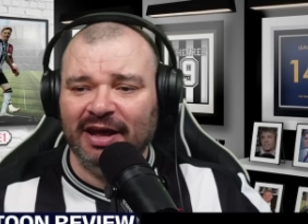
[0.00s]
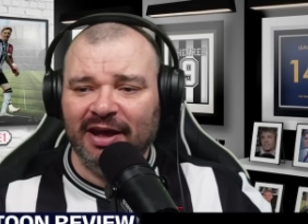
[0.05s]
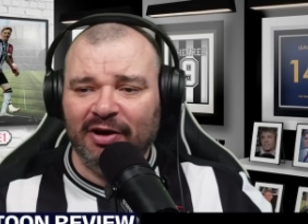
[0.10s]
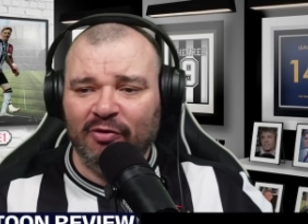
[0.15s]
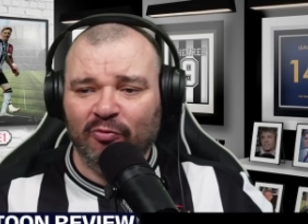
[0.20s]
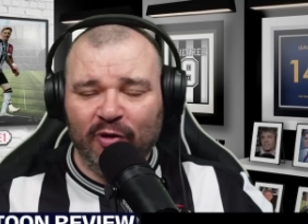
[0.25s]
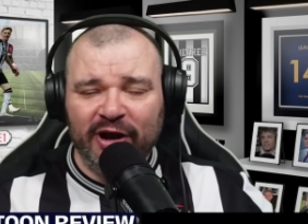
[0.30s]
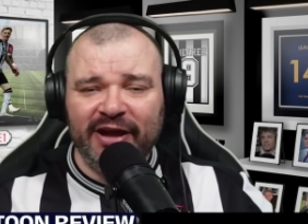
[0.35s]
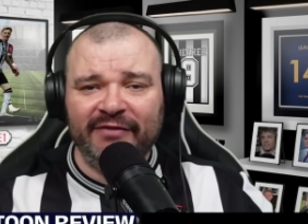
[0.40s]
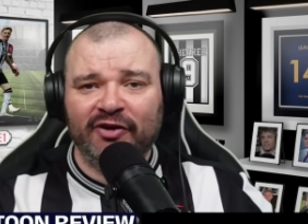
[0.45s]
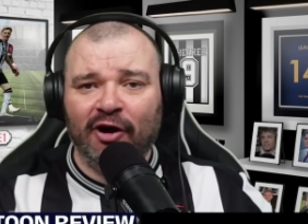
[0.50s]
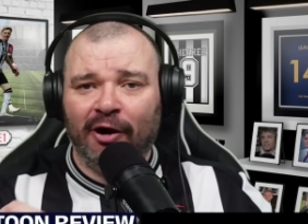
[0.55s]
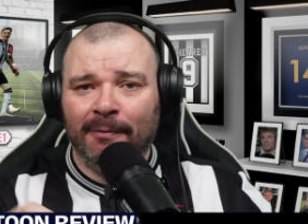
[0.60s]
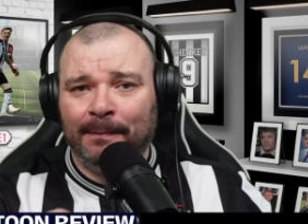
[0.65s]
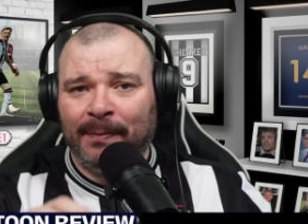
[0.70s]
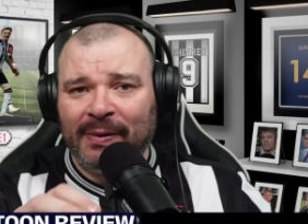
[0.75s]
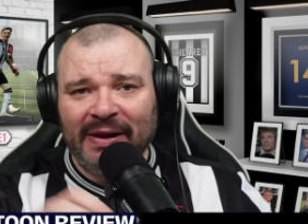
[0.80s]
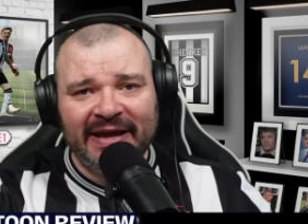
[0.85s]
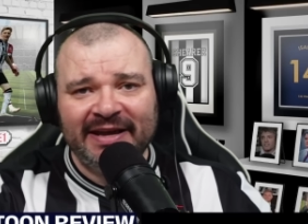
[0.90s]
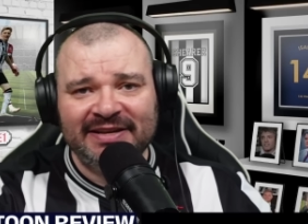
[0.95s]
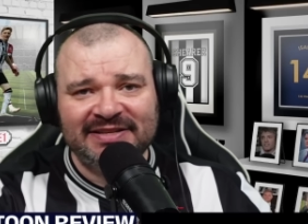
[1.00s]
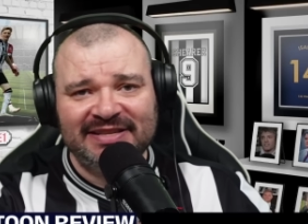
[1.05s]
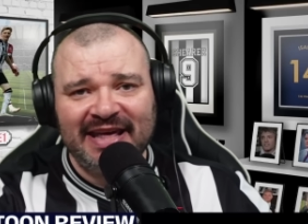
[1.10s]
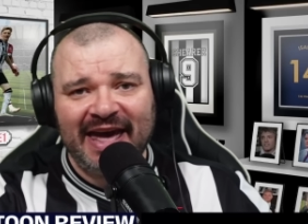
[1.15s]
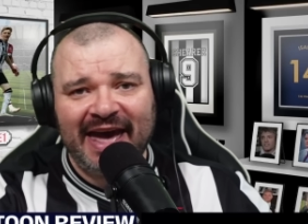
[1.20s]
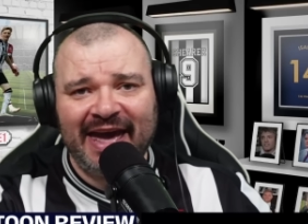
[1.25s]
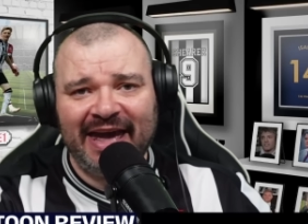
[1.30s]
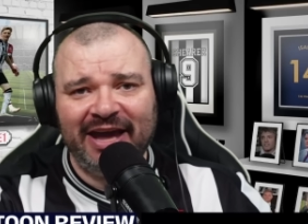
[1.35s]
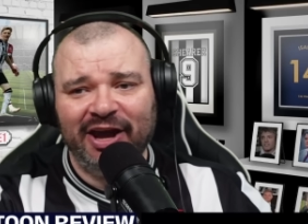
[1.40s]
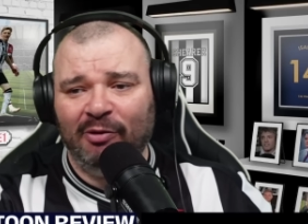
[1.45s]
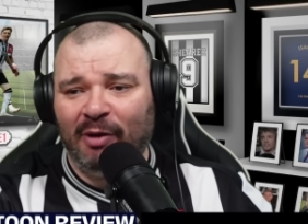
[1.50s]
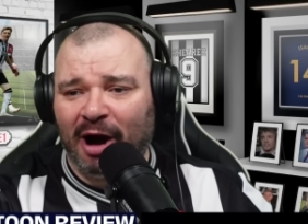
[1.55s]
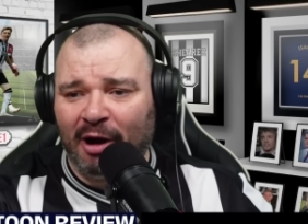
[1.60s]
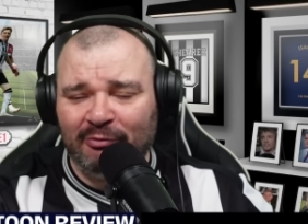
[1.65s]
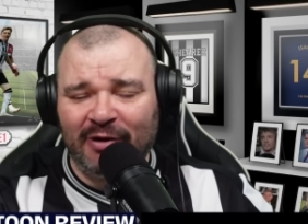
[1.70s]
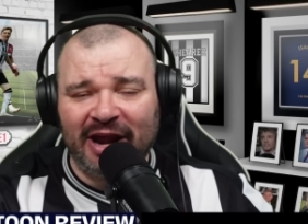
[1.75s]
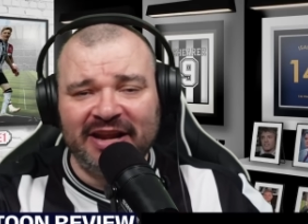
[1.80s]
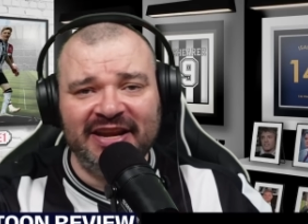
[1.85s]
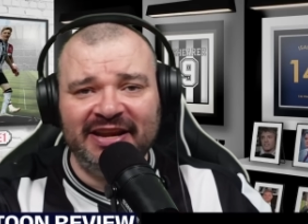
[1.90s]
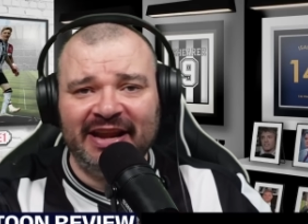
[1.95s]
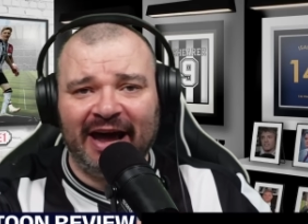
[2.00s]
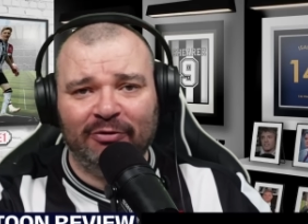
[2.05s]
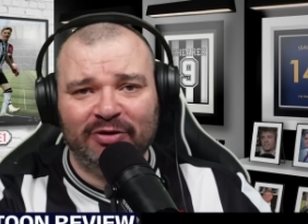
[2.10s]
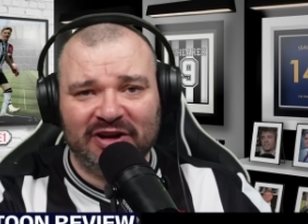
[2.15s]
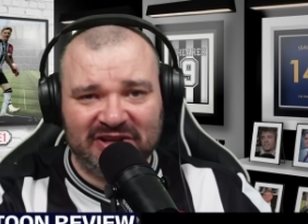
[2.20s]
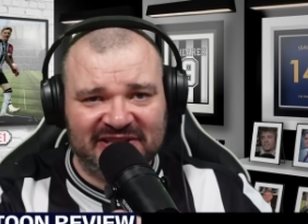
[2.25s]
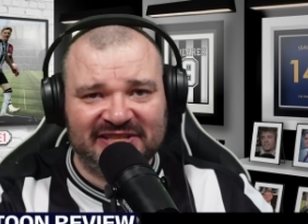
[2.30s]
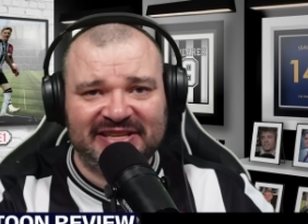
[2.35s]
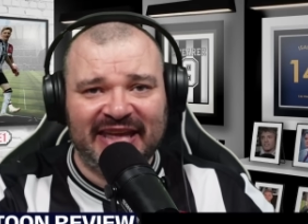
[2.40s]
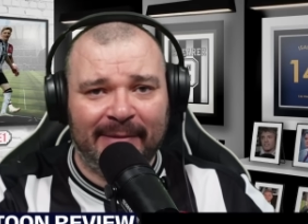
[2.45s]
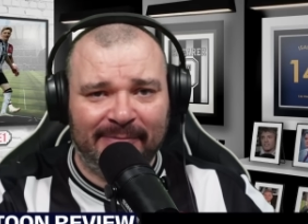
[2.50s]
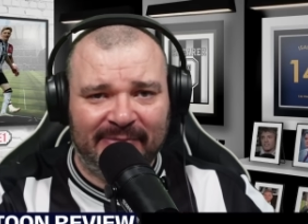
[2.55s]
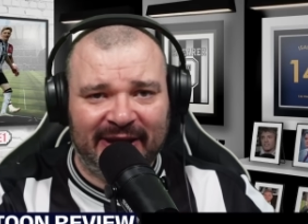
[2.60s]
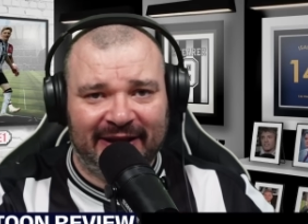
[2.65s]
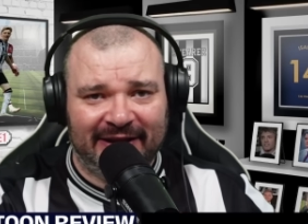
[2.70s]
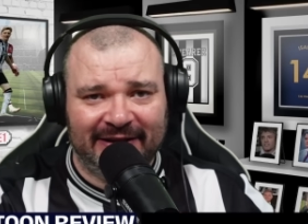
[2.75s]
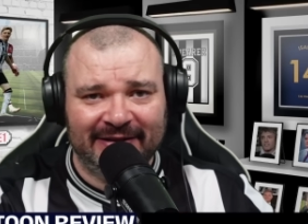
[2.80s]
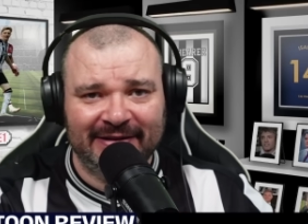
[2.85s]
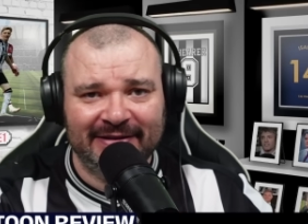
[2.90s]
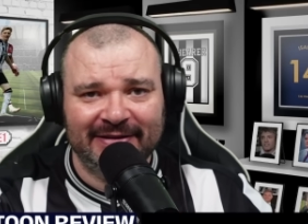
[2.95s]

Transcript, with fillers: we've got players there who are ready now to step in.